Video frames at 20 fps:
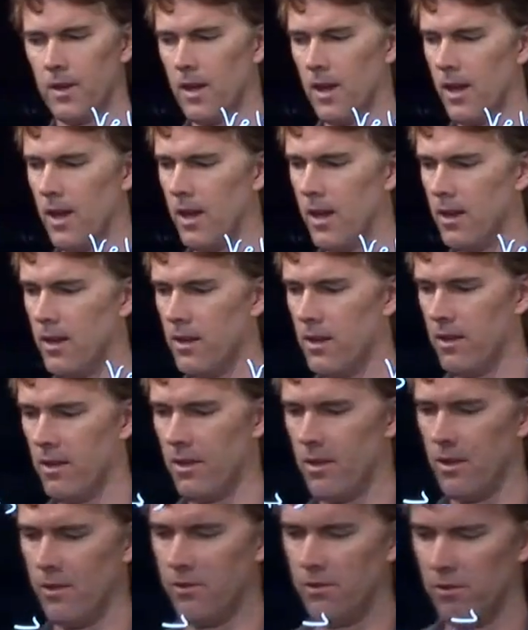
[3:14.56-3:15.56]
Okay.
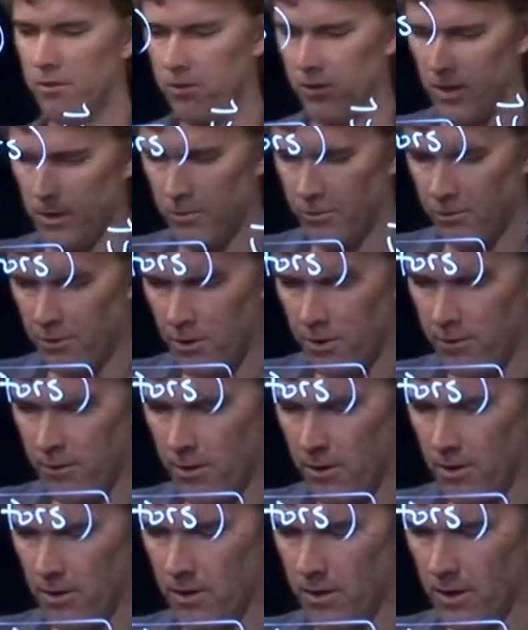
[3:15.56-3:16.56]
This is the
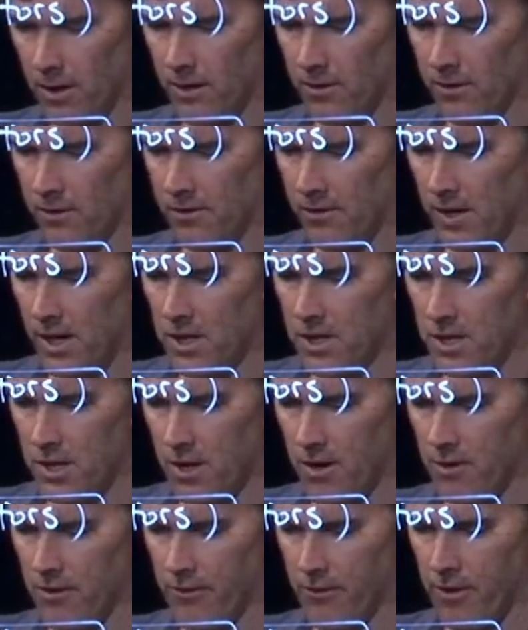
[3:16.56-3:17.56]
observer in the
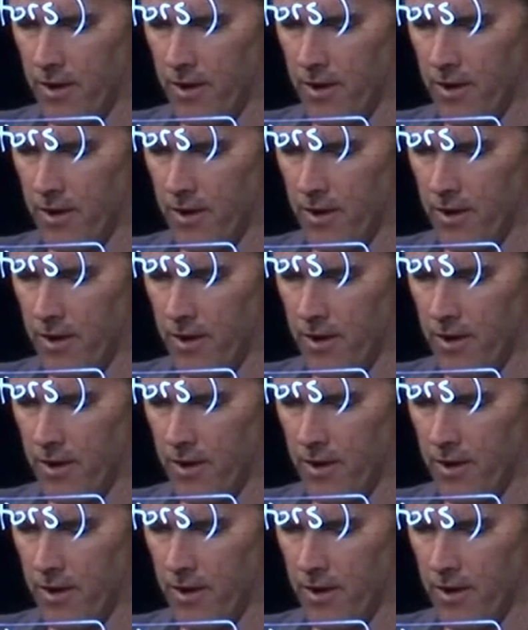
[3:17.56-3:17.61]
stationary